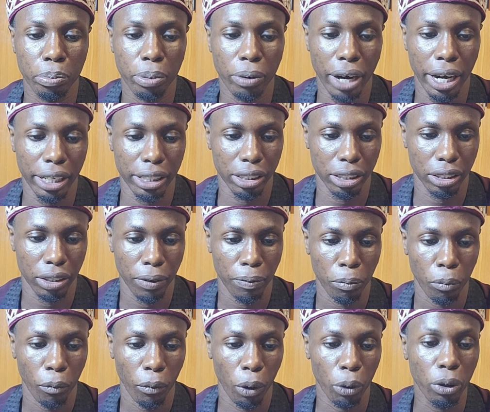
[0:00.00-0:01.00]
price.
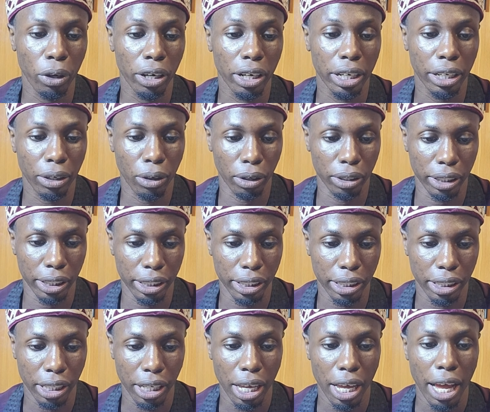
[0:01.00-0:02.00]
I'm going to click on it.
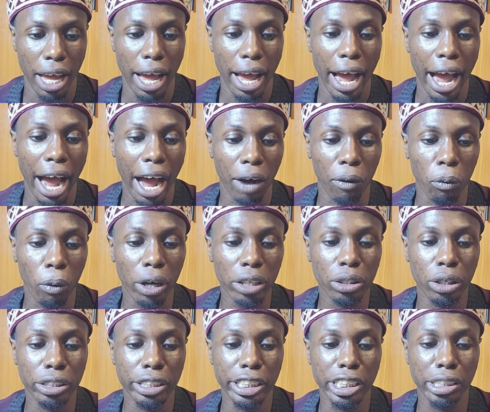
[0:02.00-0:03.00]
And
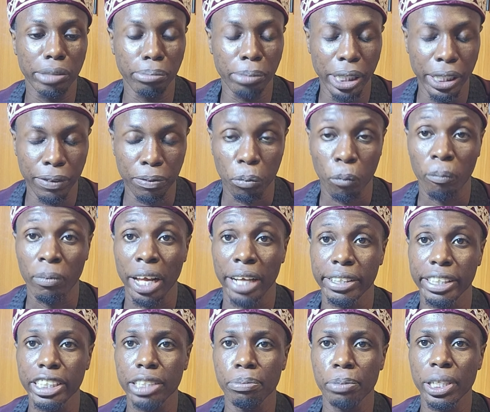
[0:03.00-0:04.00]
what does this mean?
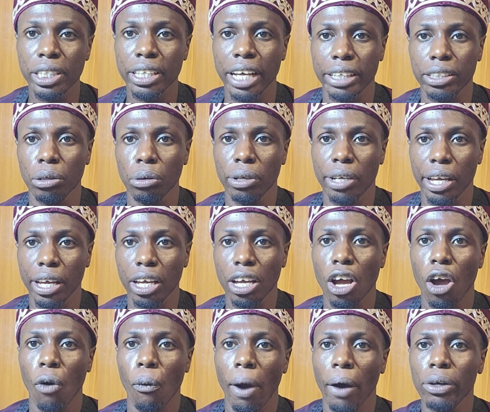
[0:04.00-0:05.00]
This means that
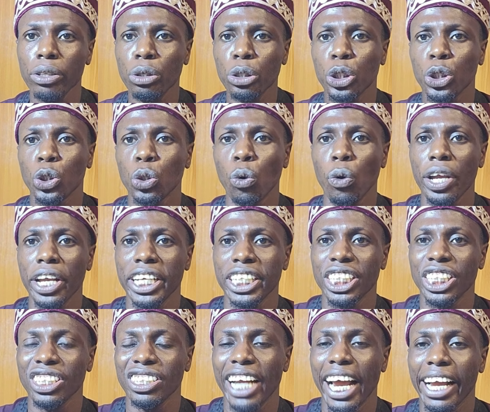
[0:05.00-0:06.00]
okay, we're going to show a
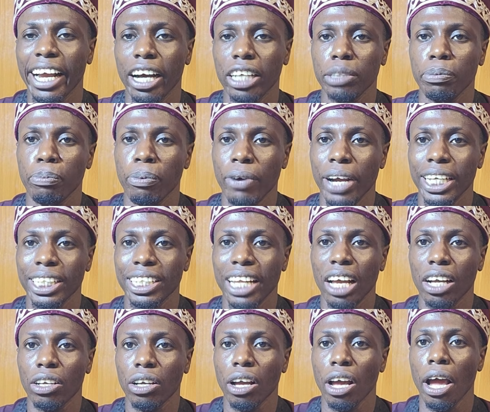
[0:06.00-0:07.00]
strikeout price,
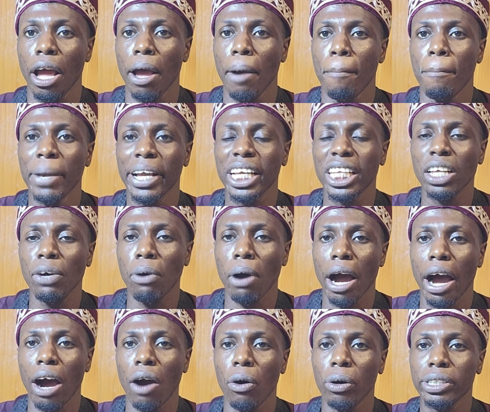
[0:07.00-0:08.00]
like making
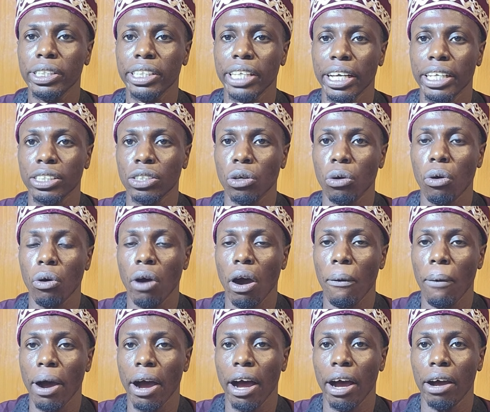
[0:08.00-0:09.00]
our audience
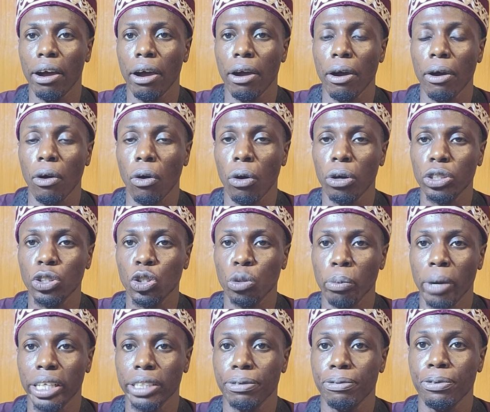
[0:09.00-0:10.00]
or our
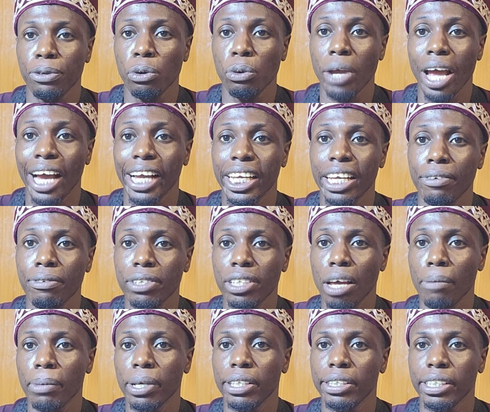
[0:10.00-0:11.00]
customers feel we are giving
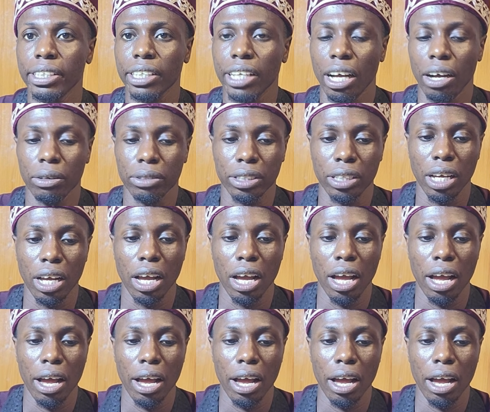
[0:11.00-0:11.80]
them a discount.